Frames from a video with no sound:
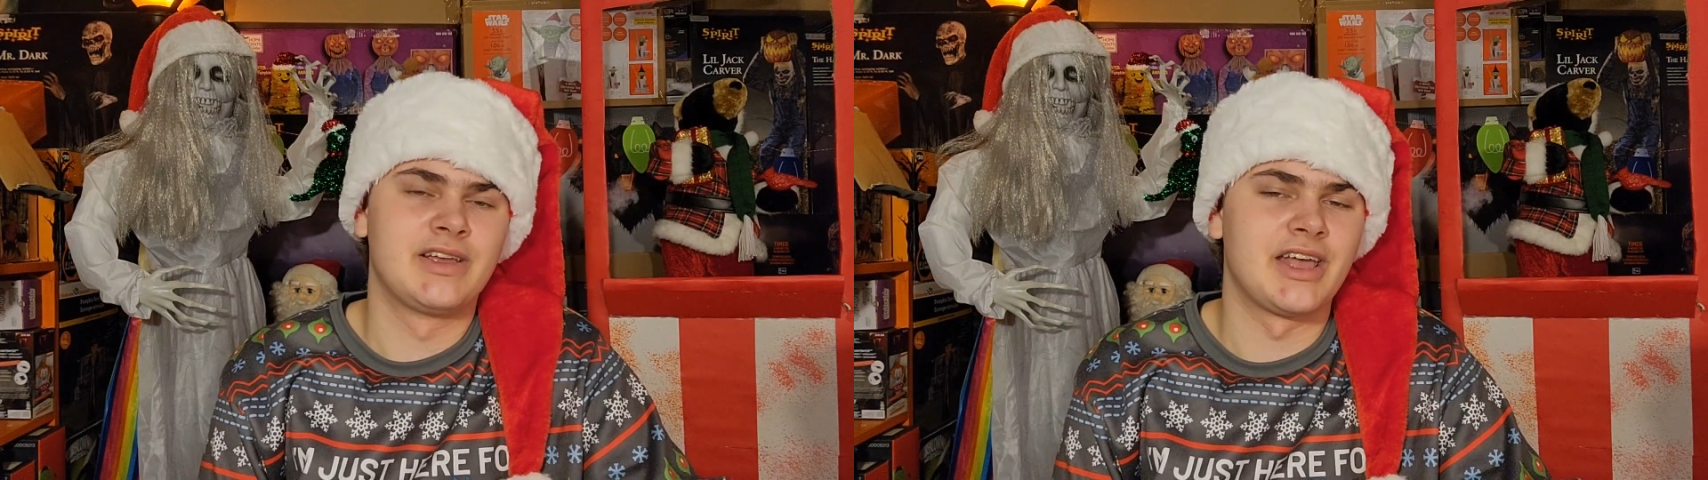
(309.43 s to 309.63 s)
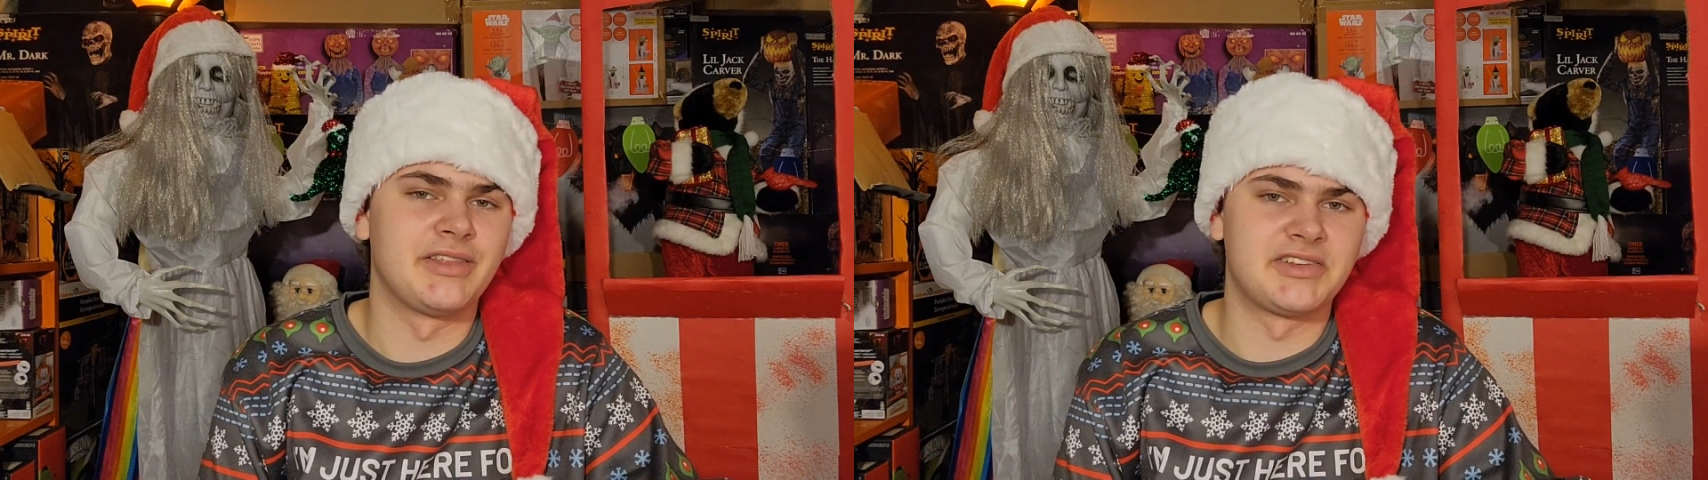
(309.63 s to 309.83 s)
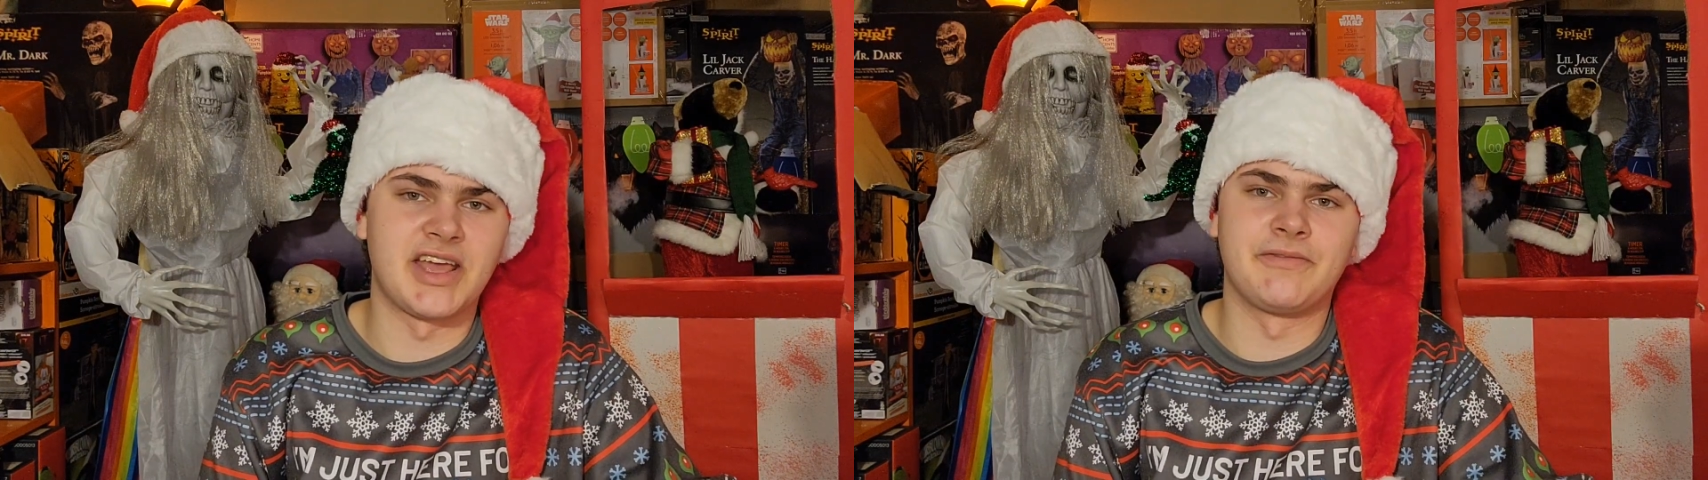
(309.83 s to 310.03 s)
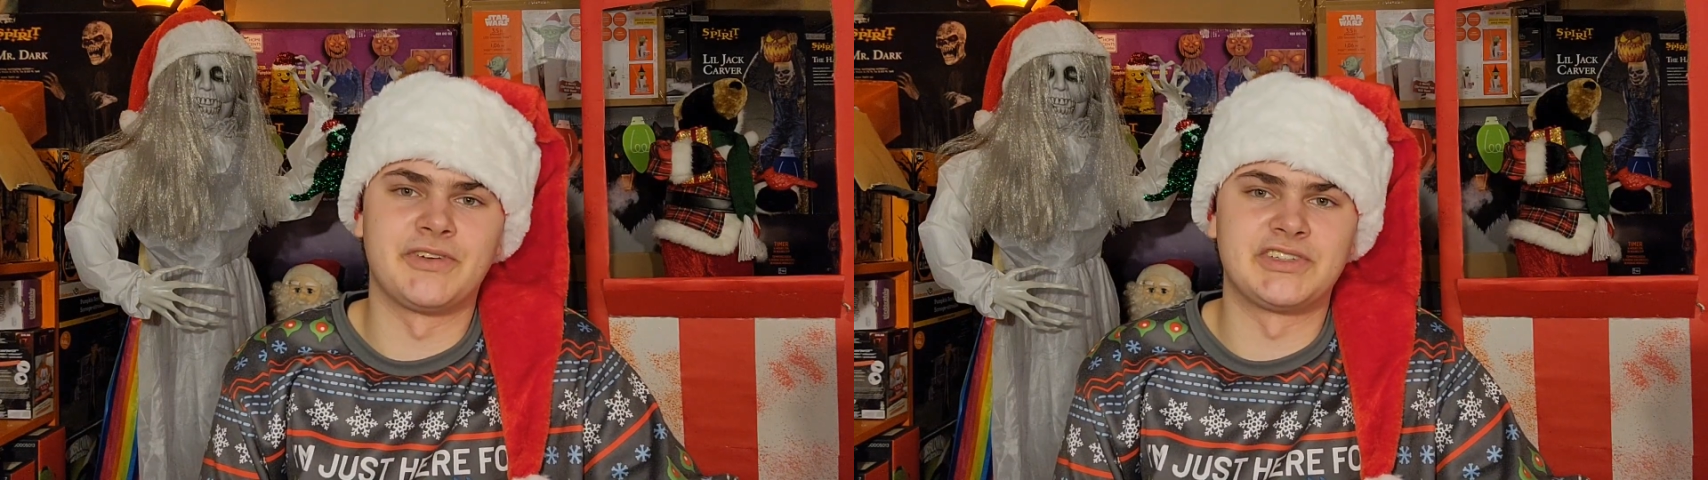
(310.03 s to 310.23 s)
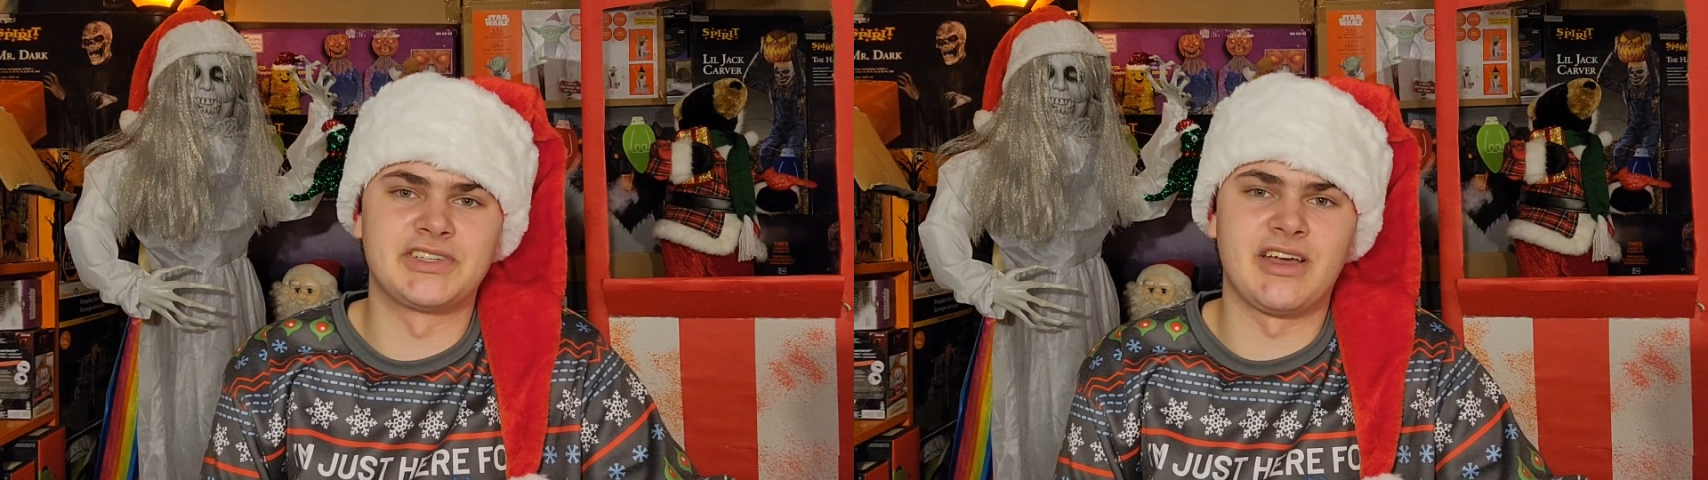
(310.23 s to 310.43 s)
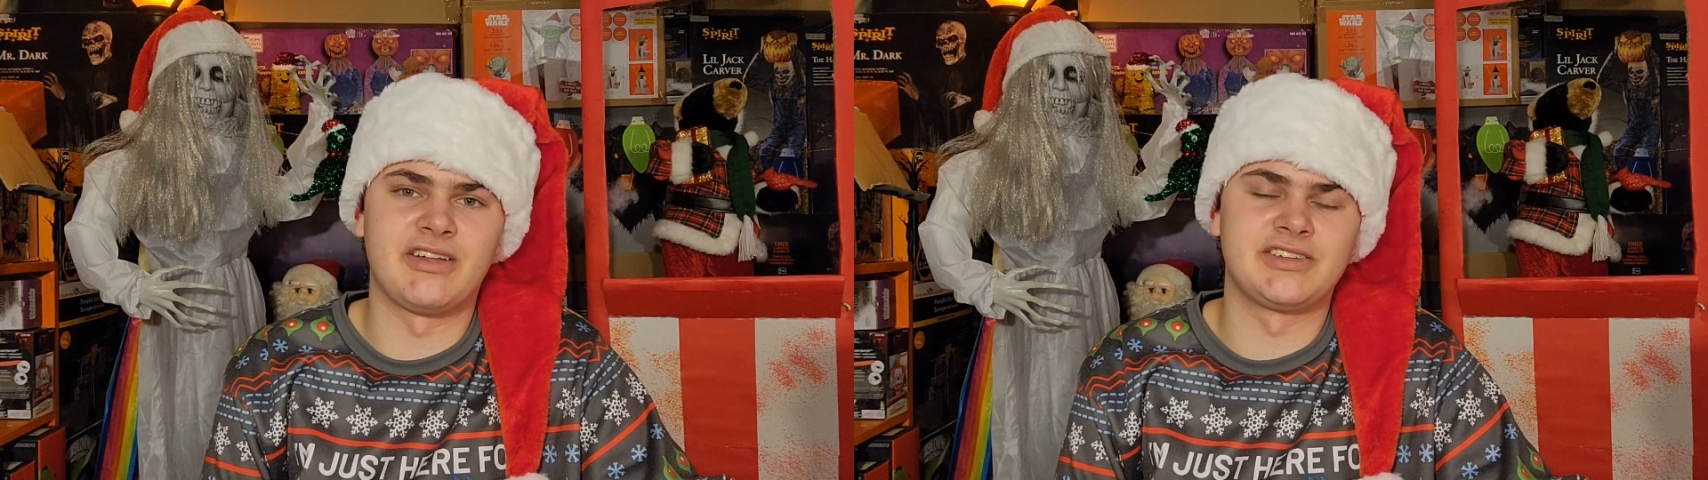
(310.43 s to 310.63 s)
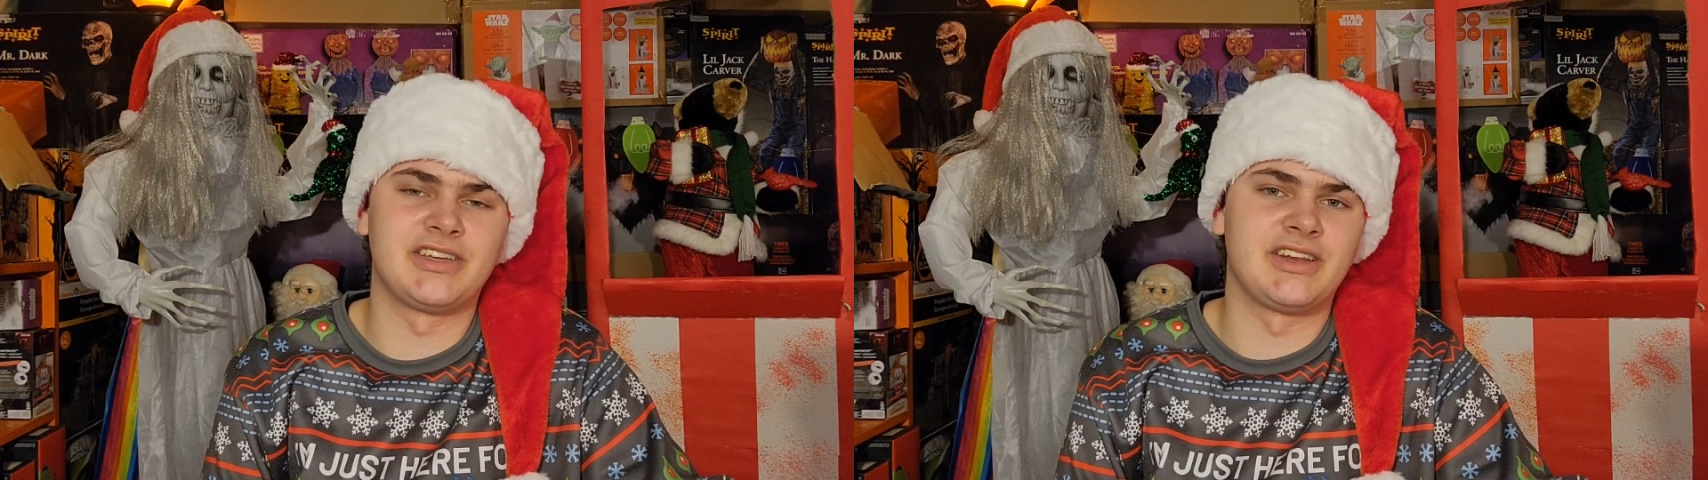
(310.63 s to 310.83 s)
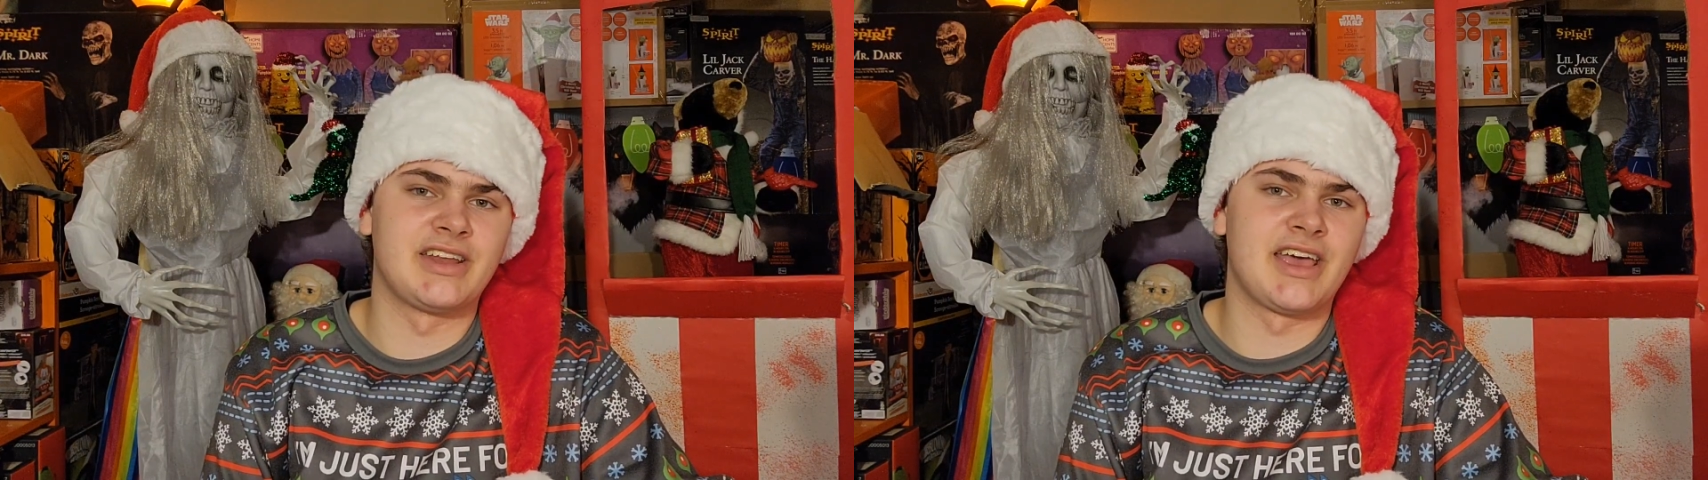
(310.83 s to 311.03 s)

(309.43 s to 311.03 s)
and the 10-foot skeleton,